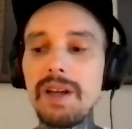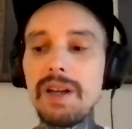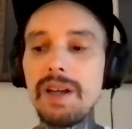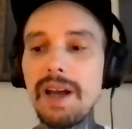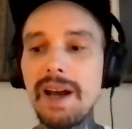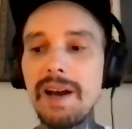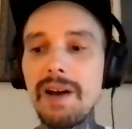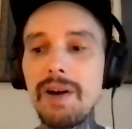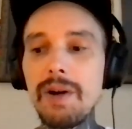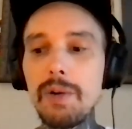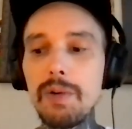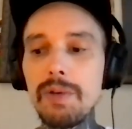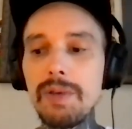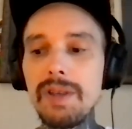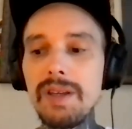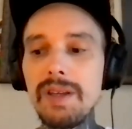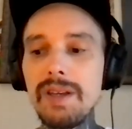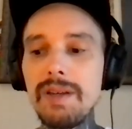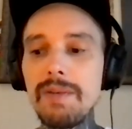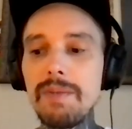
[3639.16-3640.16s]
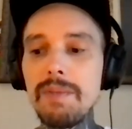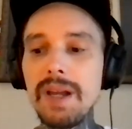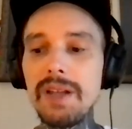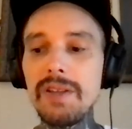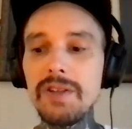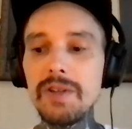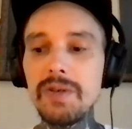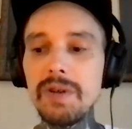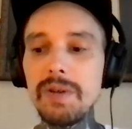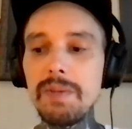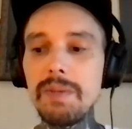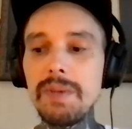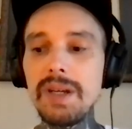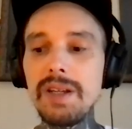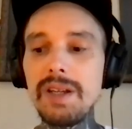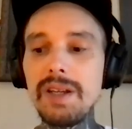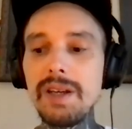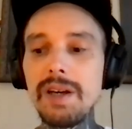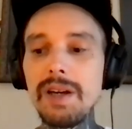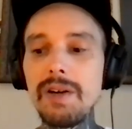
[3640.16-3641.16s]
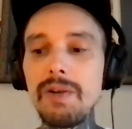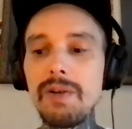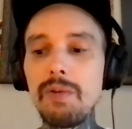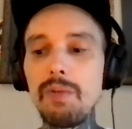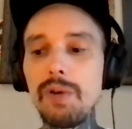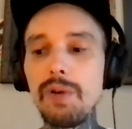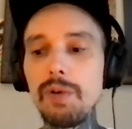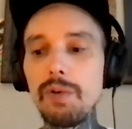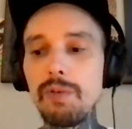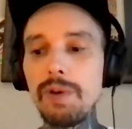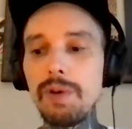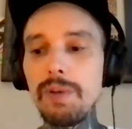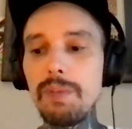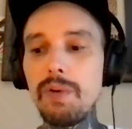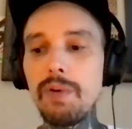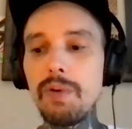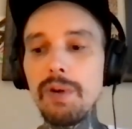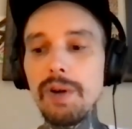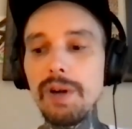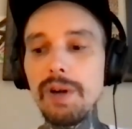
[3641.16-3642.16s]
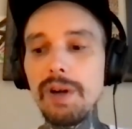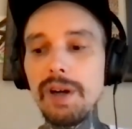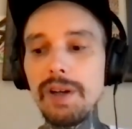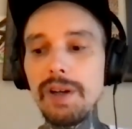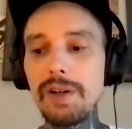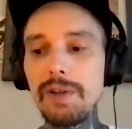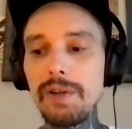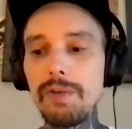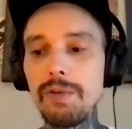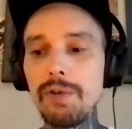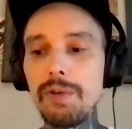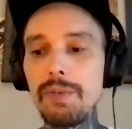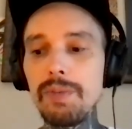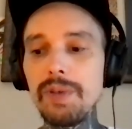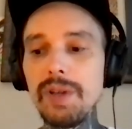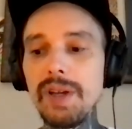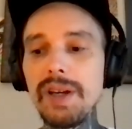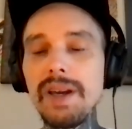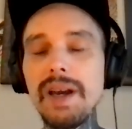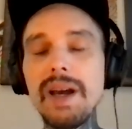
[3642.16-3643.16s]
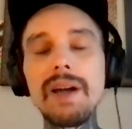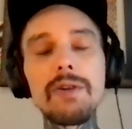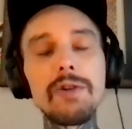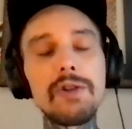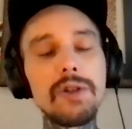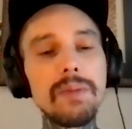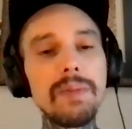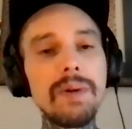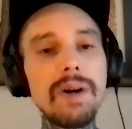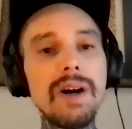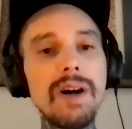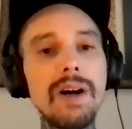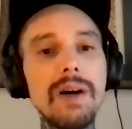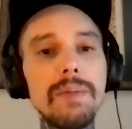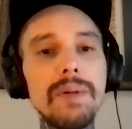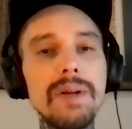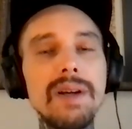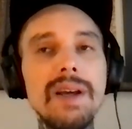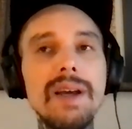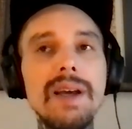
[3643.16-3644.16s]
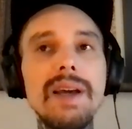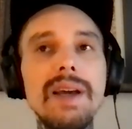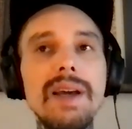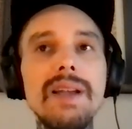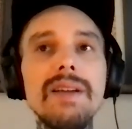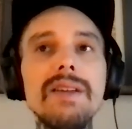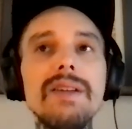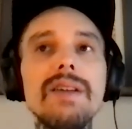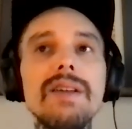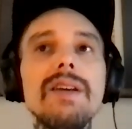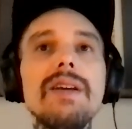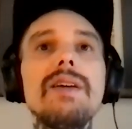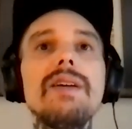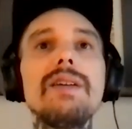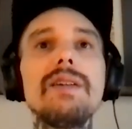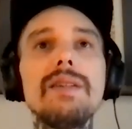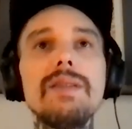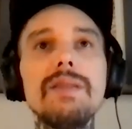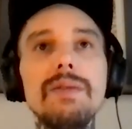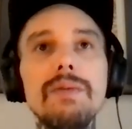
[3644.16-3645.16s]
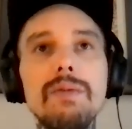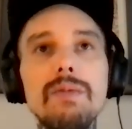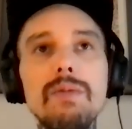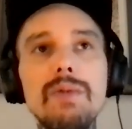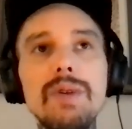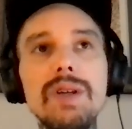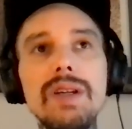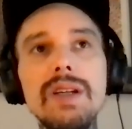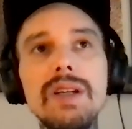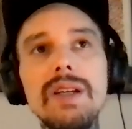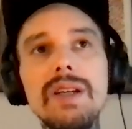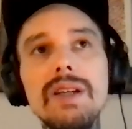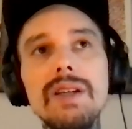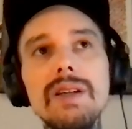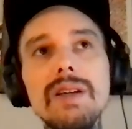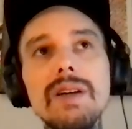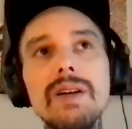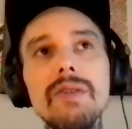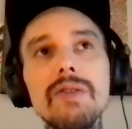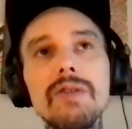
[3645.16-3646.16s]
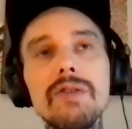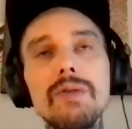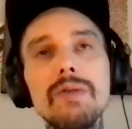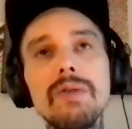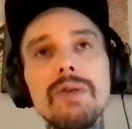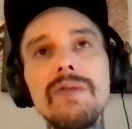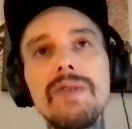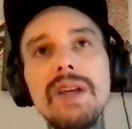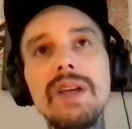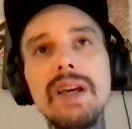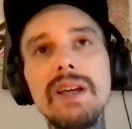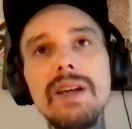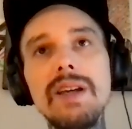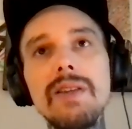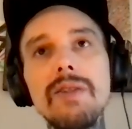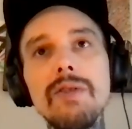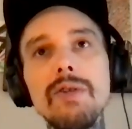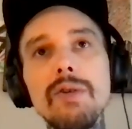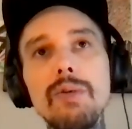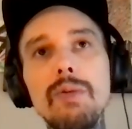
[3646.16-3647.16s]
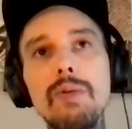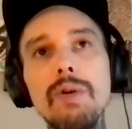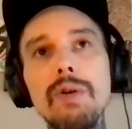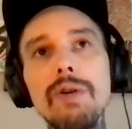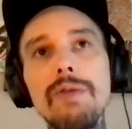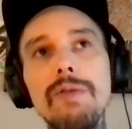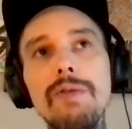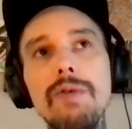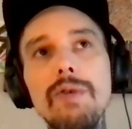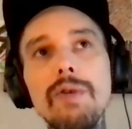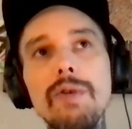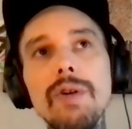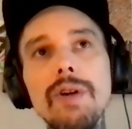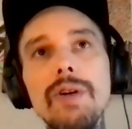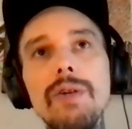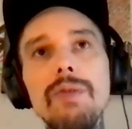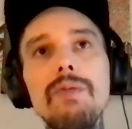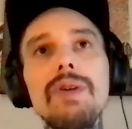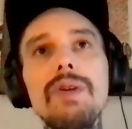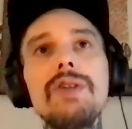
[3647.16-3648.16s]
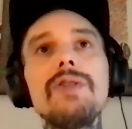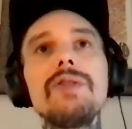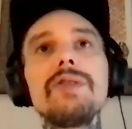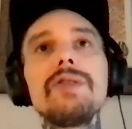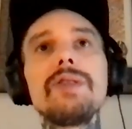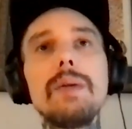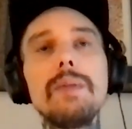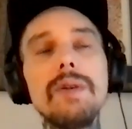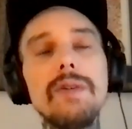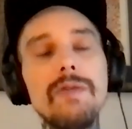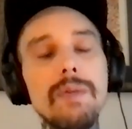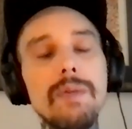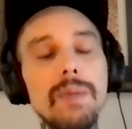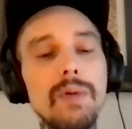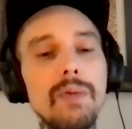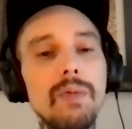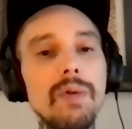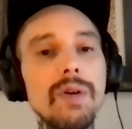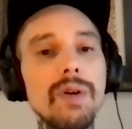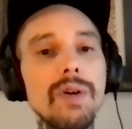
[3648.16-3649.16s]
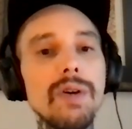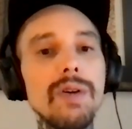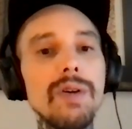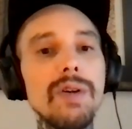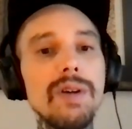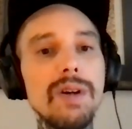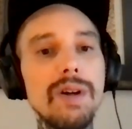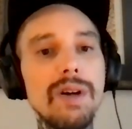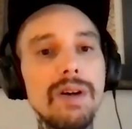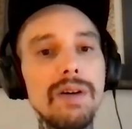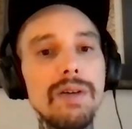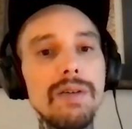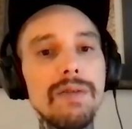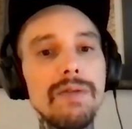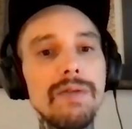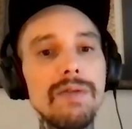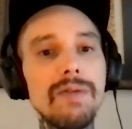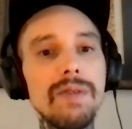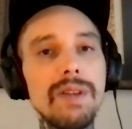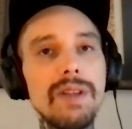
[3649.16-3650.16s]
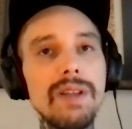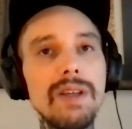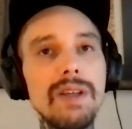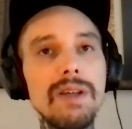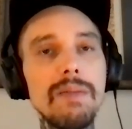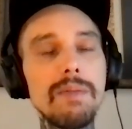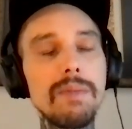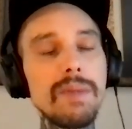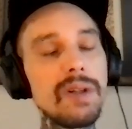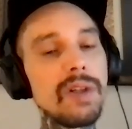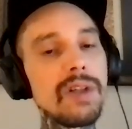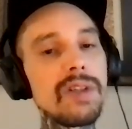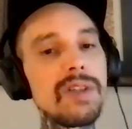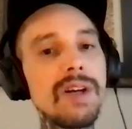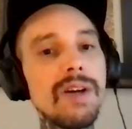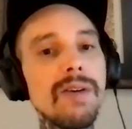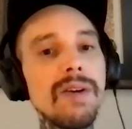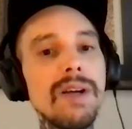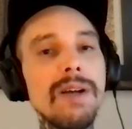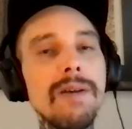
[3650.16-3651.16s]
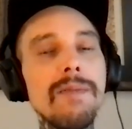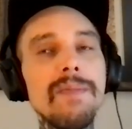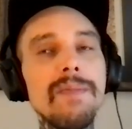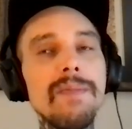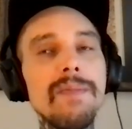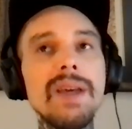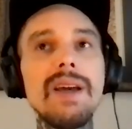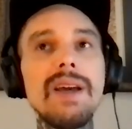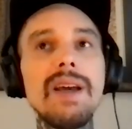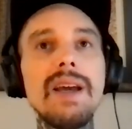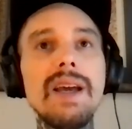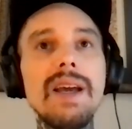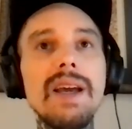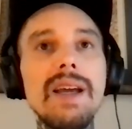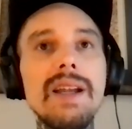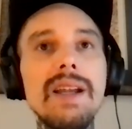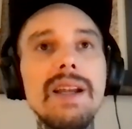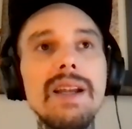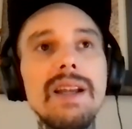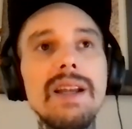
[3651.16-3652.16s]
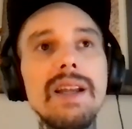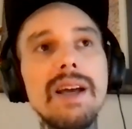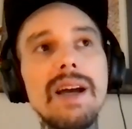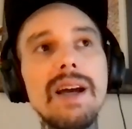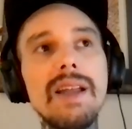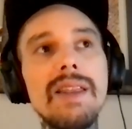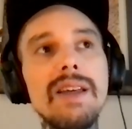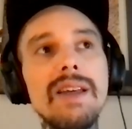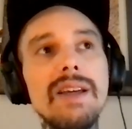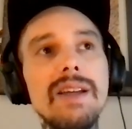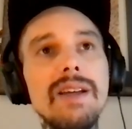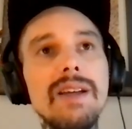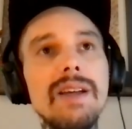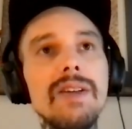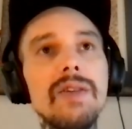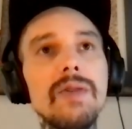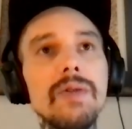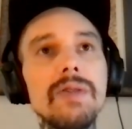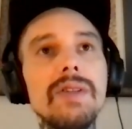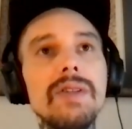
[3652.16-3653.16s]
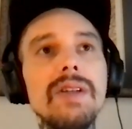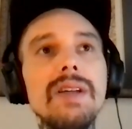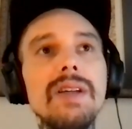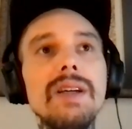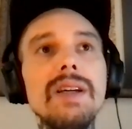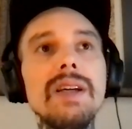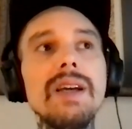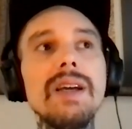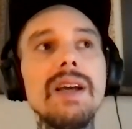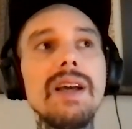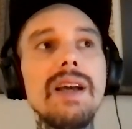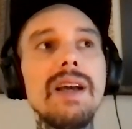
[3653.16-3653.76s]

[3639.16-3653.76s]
how the mainstream media will report on a group like Al Shabaab and we are sort of taking their word for it, which is coming from the word of the military and I think an interesting